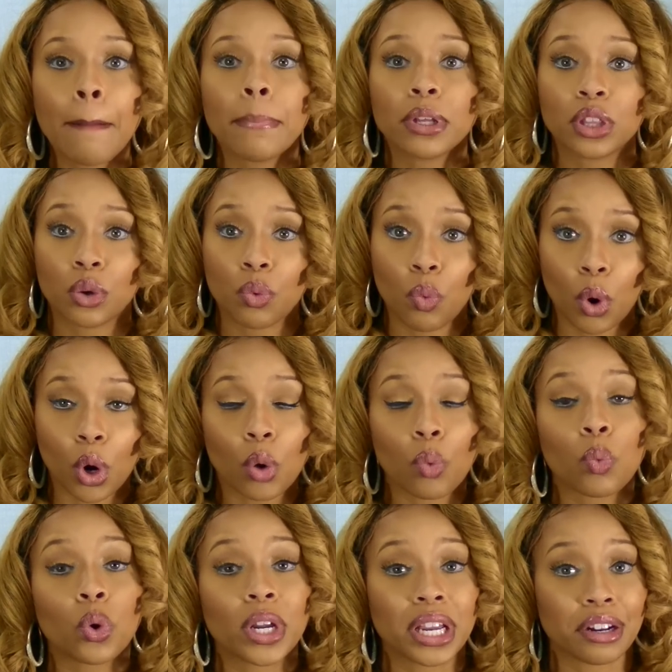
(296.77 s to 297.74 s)
But the
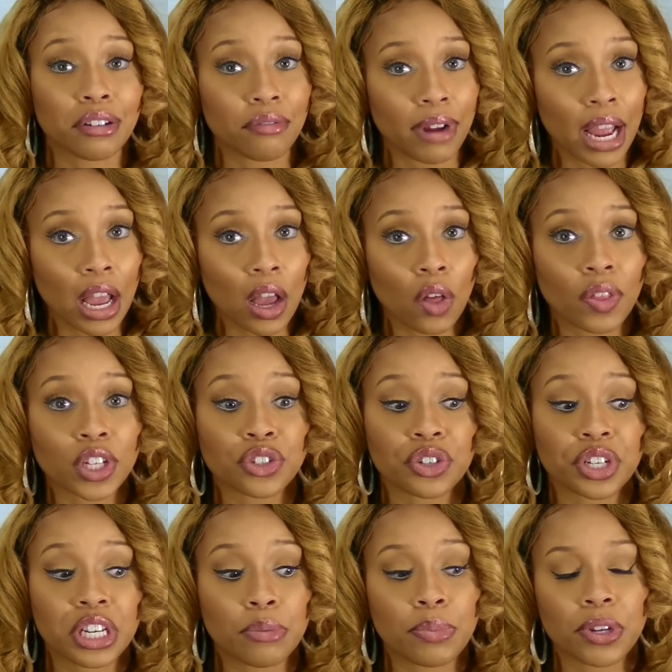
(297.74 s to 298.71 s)
word will get around that
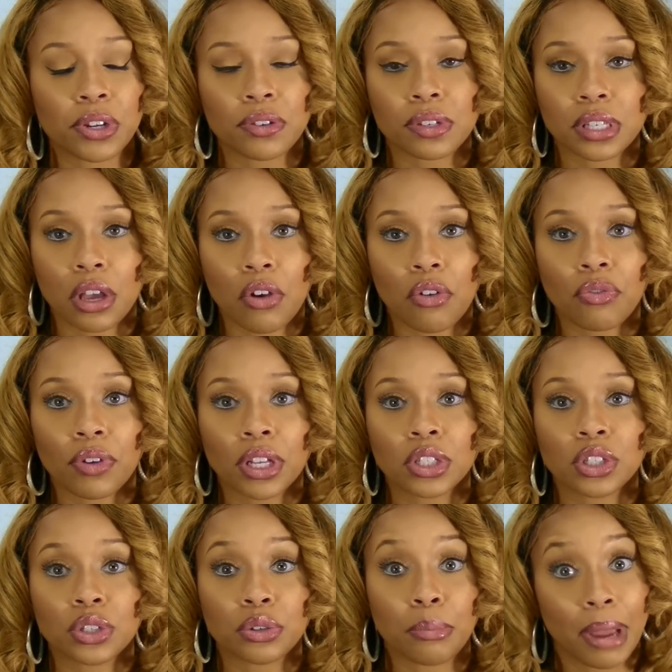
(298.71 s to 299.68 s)
you're keeping yourself
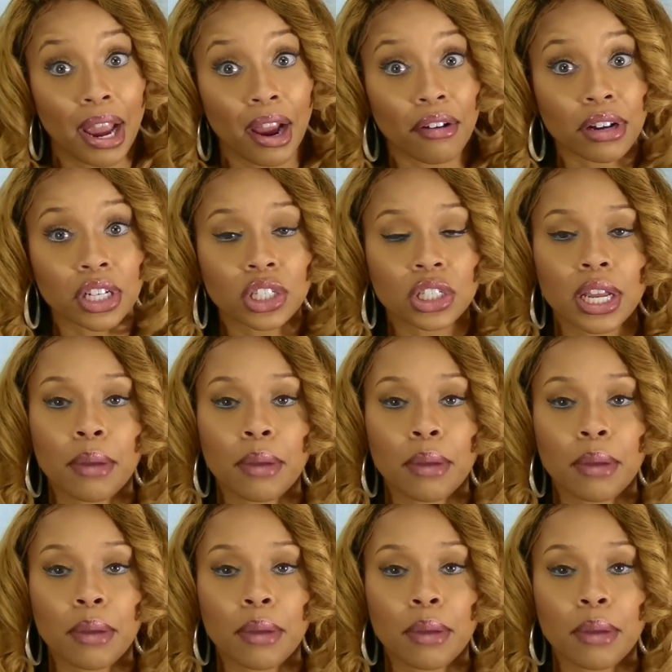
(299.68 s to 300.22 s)
until marriage,